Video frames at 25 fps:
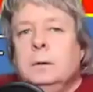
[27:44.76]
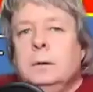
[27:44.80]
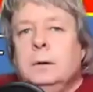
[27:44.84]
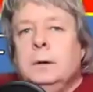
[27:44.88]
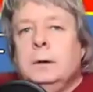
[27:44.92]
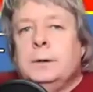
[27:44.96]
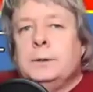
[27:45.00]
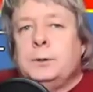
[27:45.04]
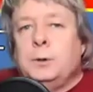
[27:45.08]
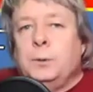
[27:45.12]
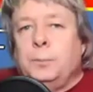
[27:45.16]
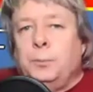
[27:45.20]

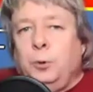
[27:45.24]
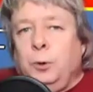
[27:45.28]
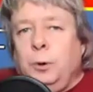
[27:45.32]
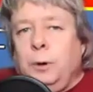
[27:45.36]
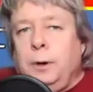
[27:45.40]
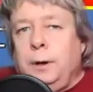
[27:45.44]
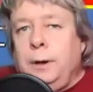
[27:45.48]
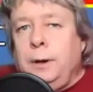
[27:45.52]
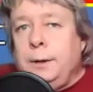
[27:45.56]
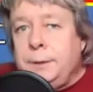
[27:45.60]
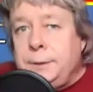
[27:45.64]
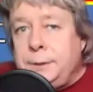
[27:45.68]
So for
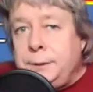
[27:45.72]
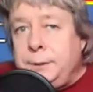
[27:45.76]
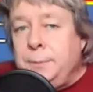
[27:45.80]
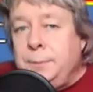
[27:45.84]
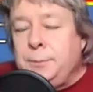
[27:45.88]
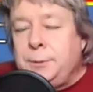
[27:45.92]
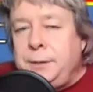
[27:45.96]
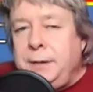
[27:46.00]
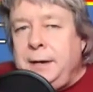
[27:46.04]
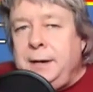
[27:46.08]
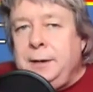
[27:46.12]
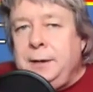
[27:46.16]
a
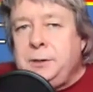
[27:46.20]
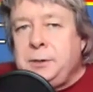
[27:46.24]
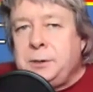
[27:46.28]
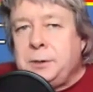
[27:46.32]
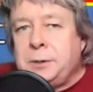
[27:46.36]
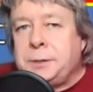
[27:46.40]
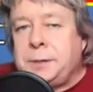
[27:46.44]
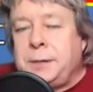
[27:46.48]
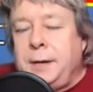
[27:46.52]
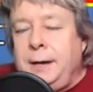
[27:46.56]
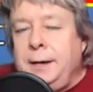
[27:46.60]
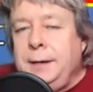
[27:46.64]
substantial
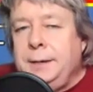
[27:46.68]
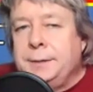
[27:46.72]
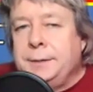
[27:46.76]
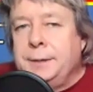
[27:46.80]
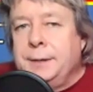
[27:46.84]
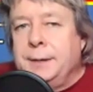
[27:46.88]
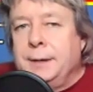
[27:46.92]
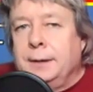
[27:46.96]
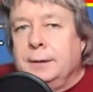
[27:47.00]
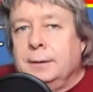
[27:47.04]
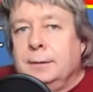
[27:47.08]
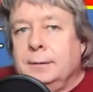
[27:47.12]
size
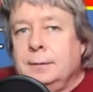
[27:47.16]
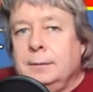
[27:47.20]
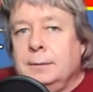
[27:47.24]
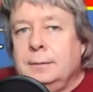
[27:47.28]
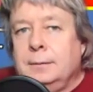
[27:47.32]
then.